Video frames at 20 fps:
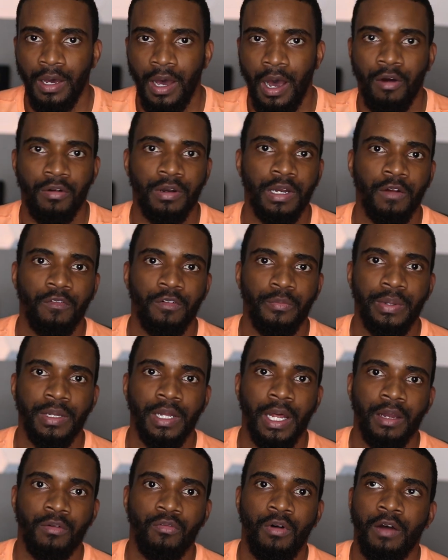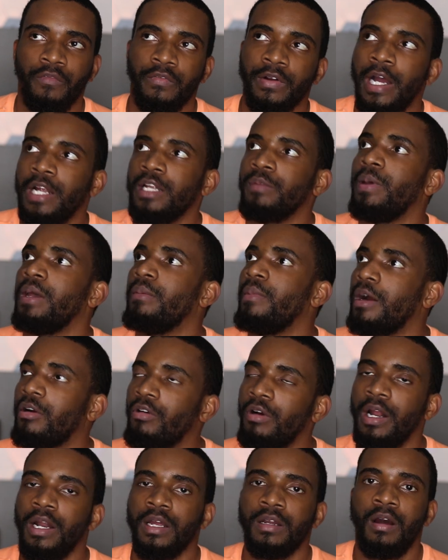I would never be like, well, I forgot to pay my
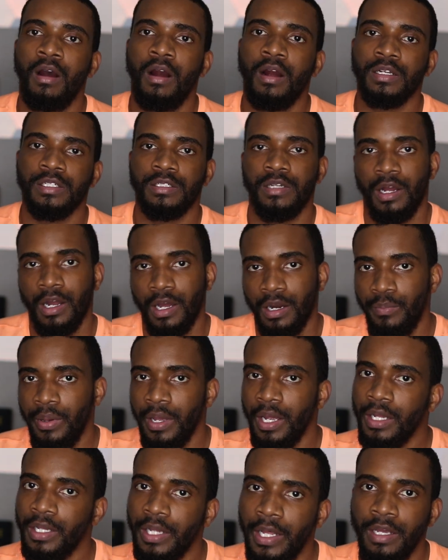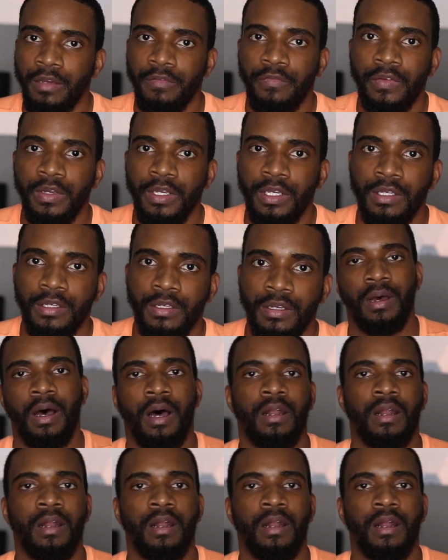credit card, so now I got to pay a late fee.